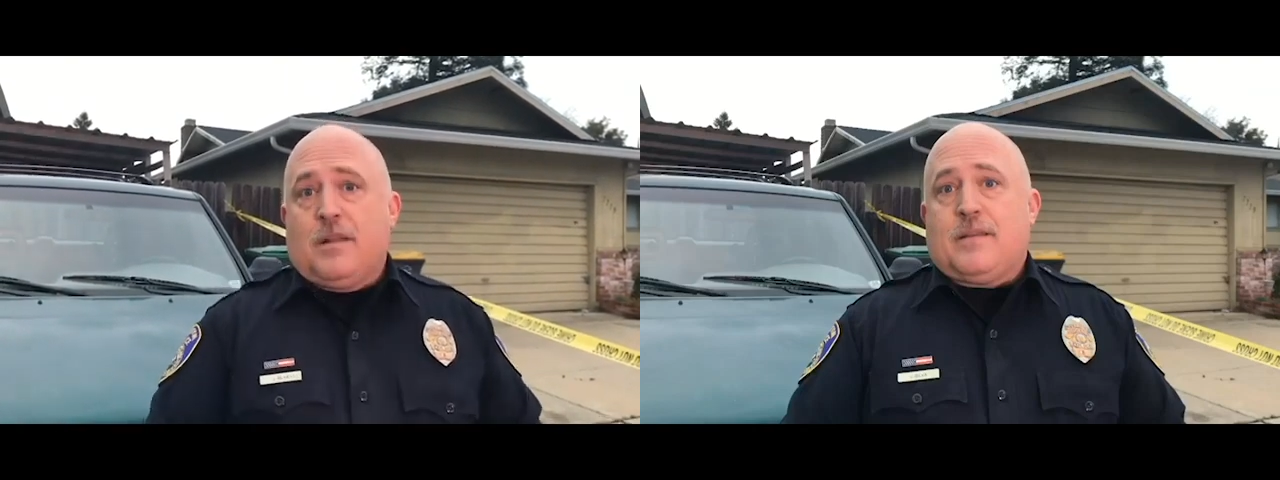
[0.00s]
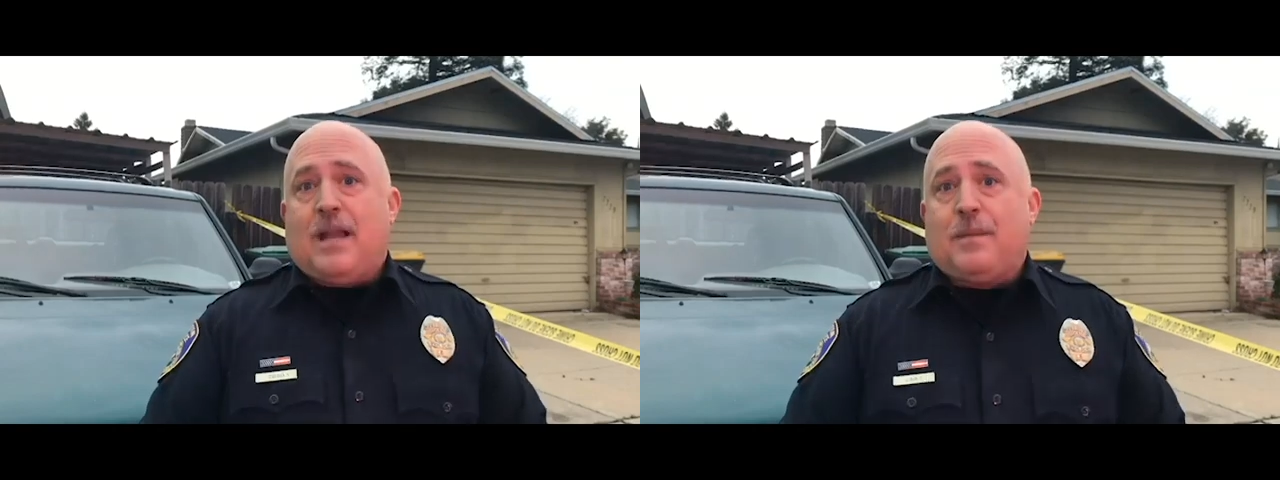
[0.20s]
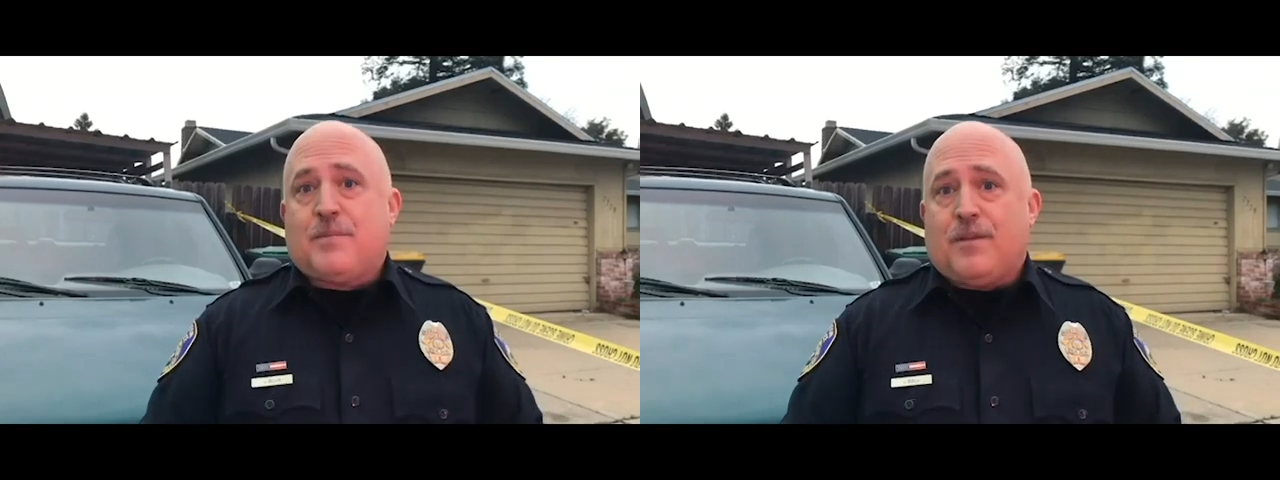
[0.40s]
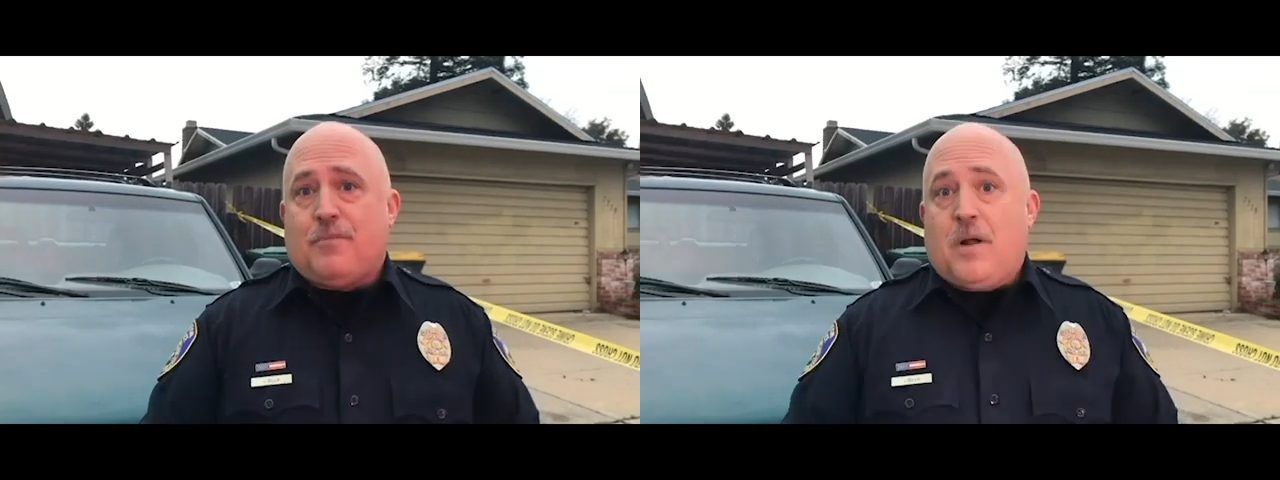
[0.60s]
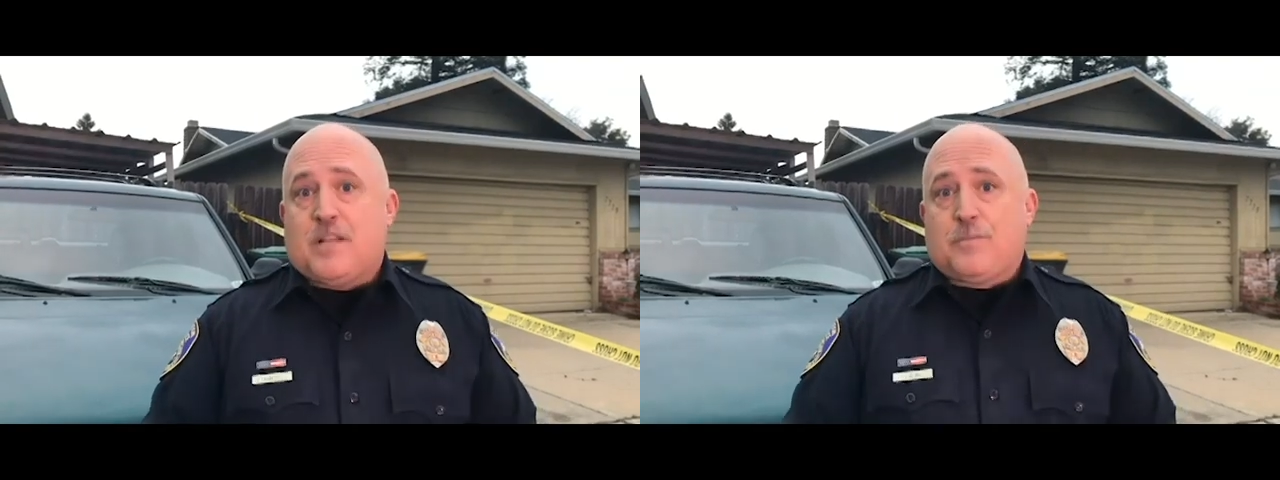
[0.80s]
types
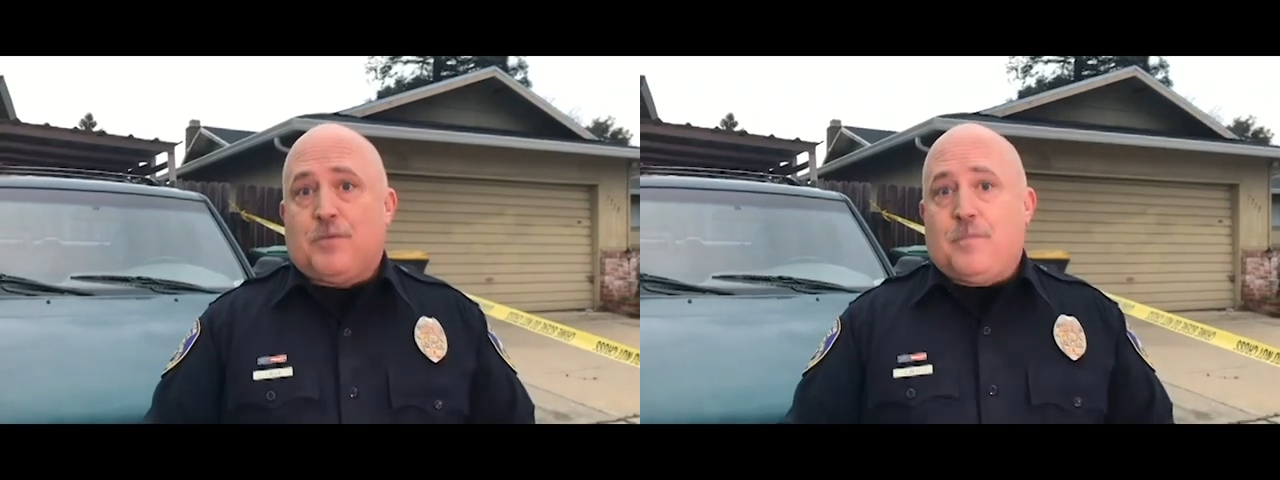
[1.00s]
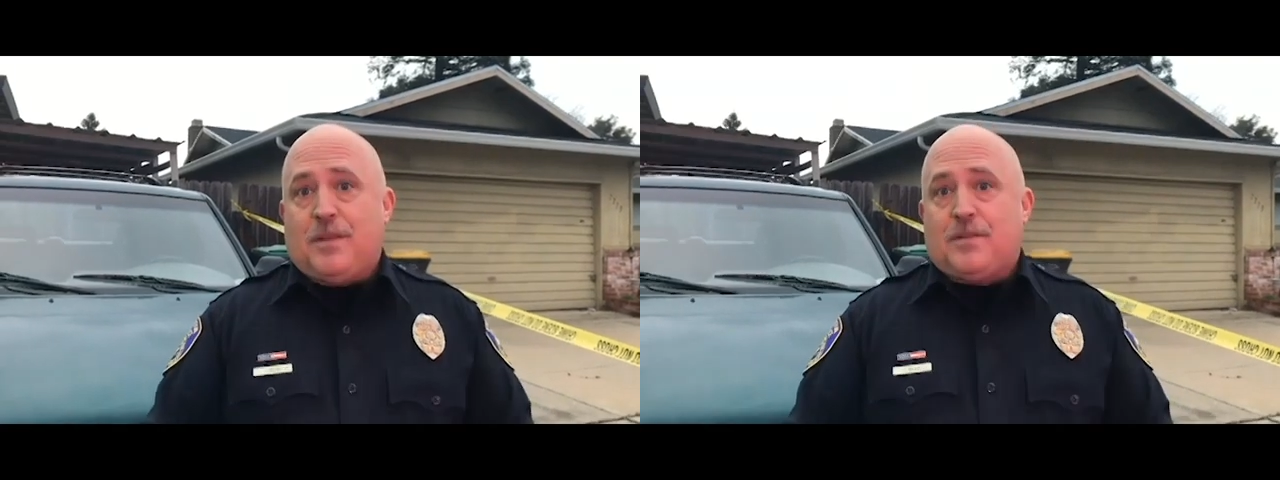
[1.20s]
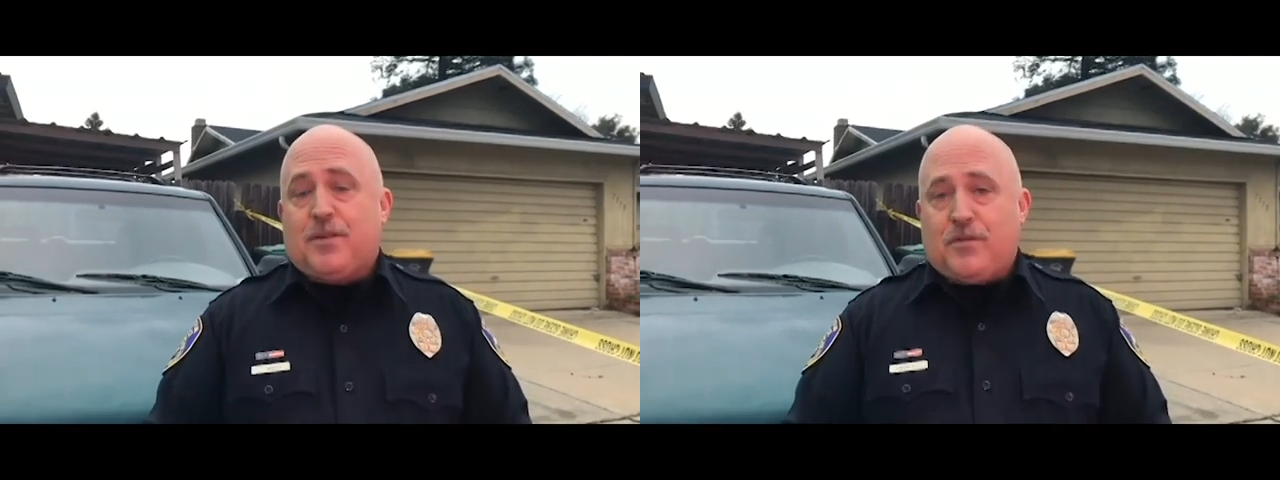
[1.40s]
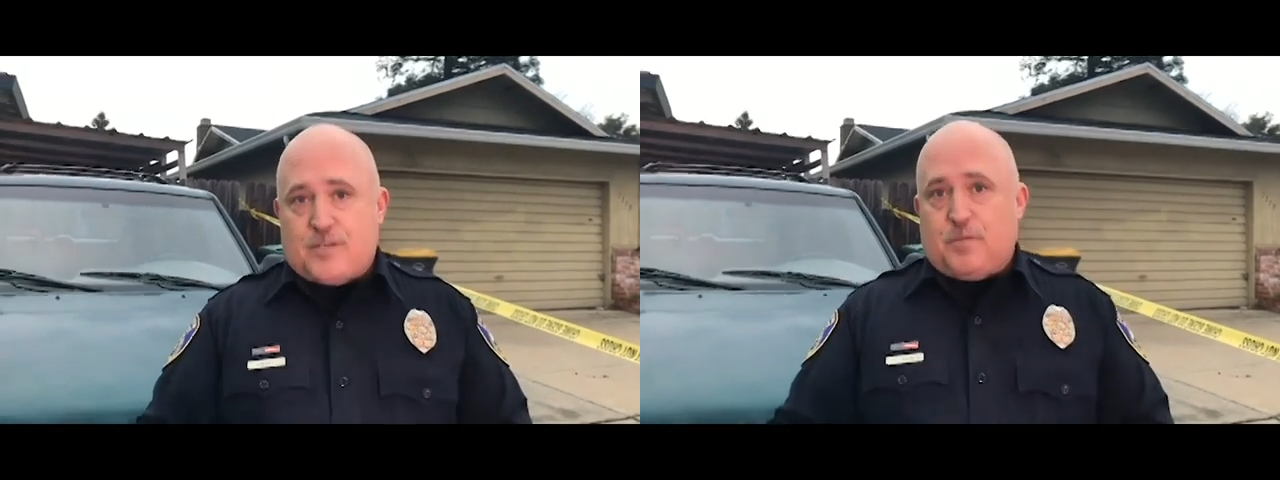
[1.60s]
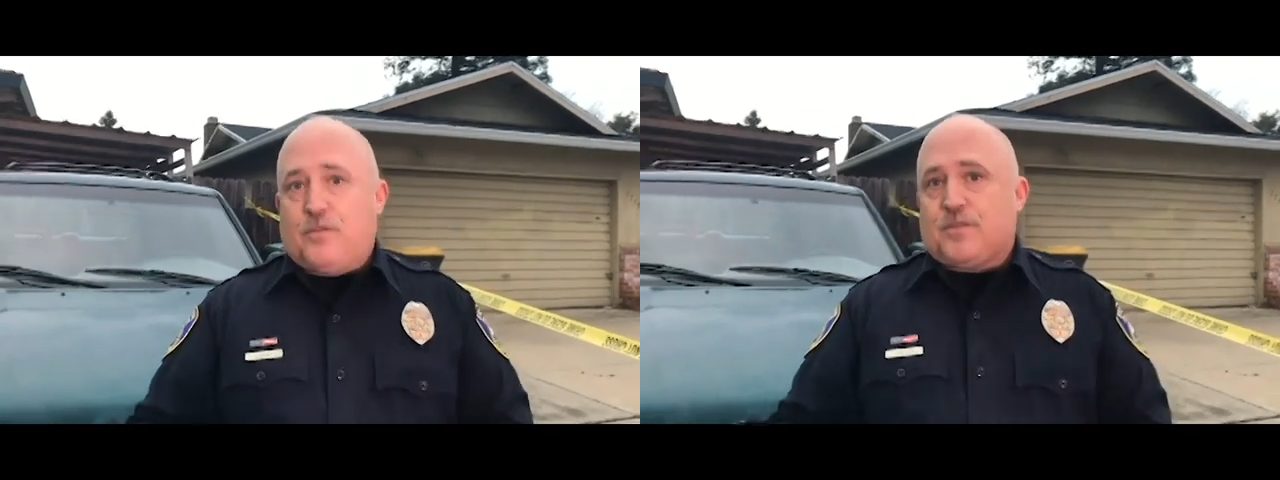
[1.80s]
of possible military
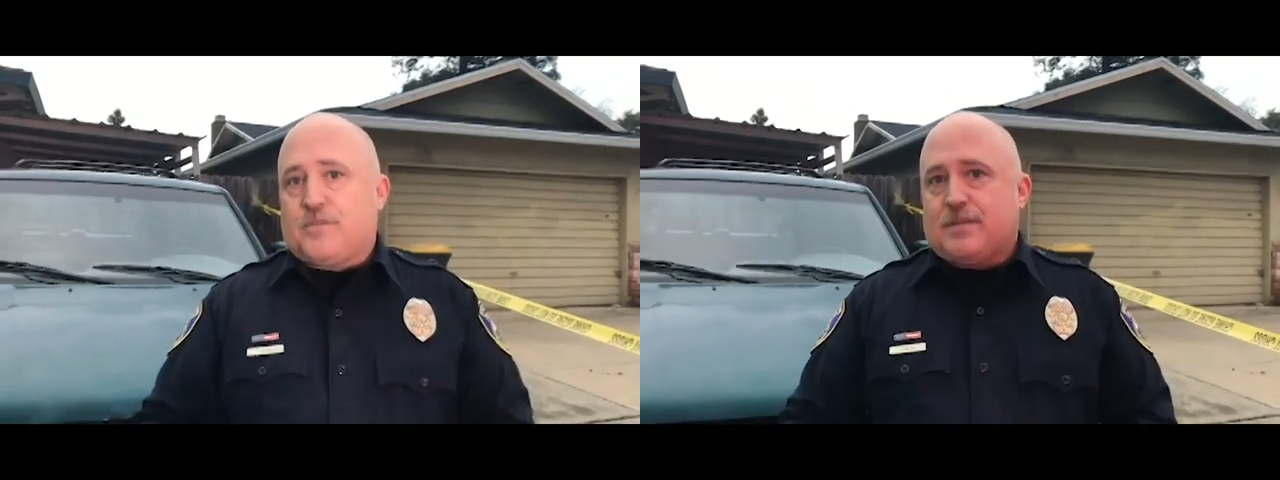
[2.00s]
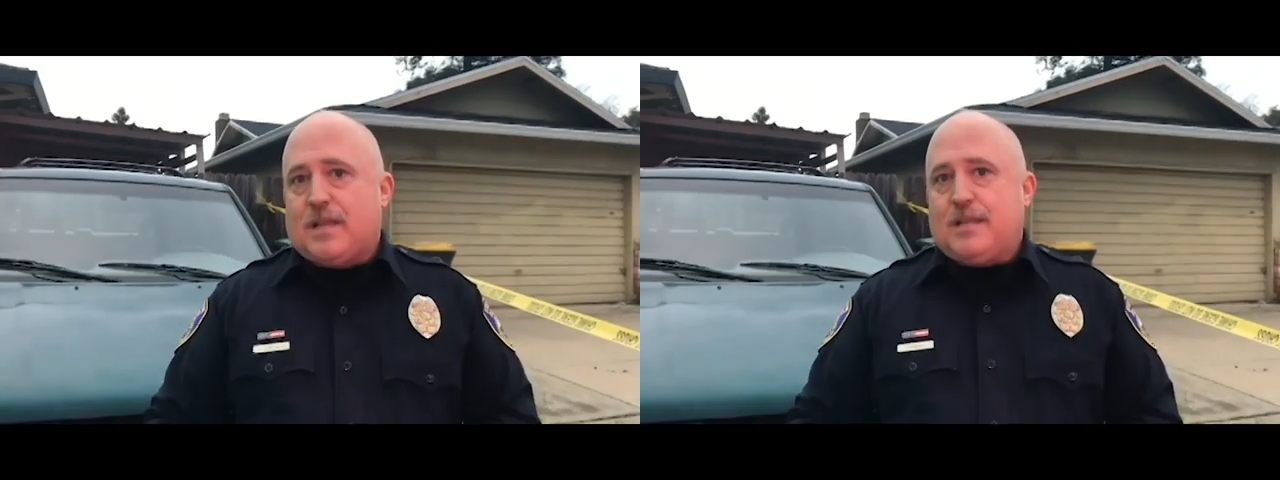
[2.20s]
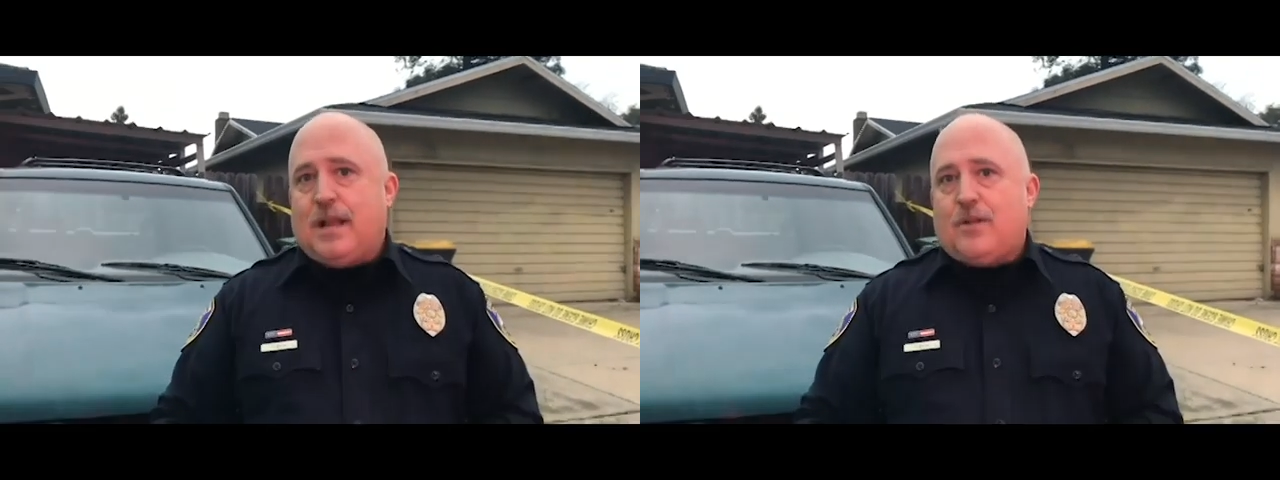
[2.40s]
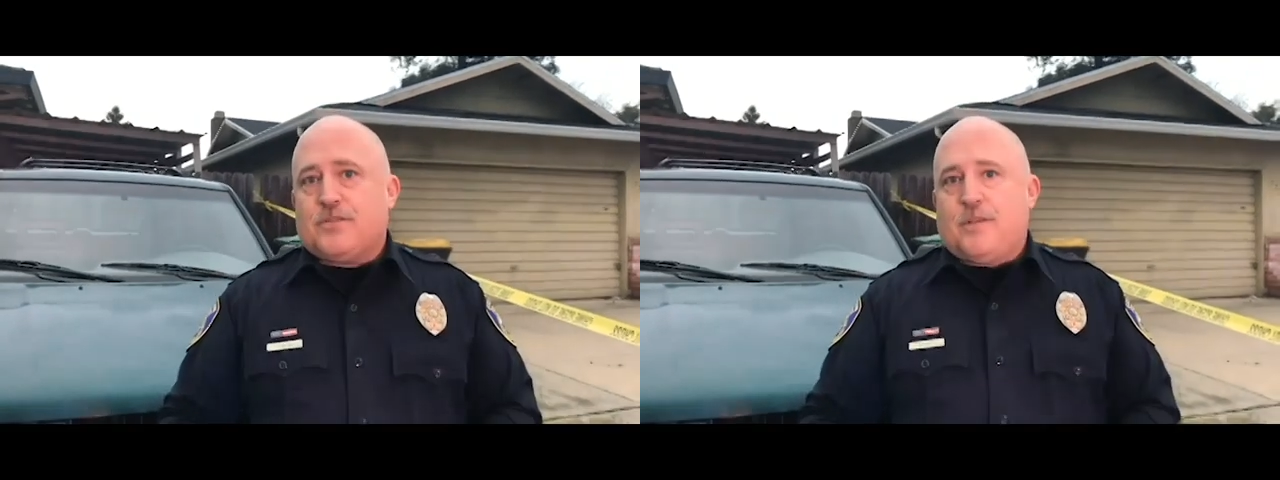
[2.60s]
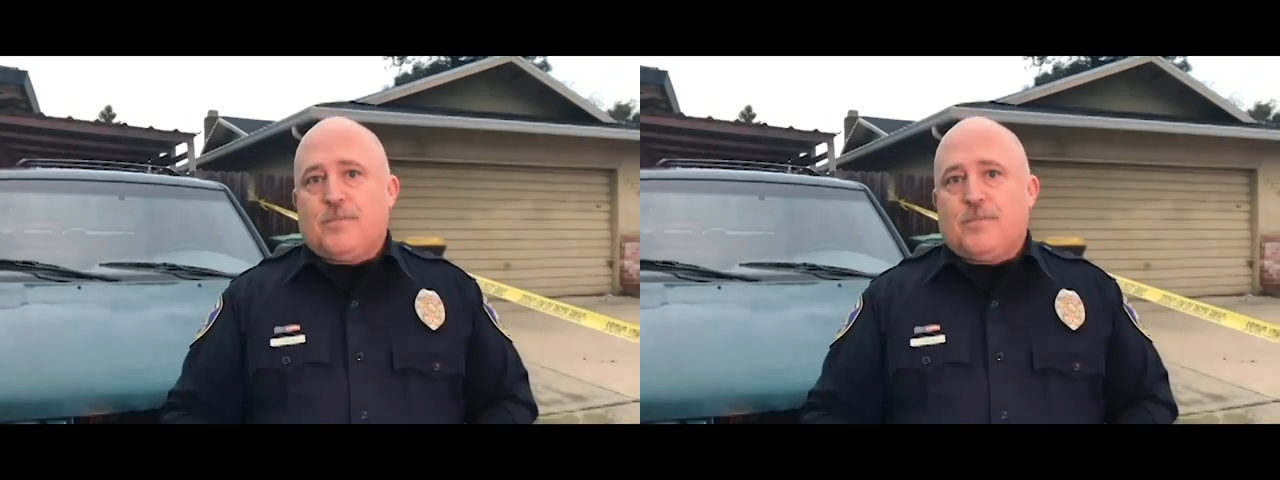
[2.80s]
explosives inside the house.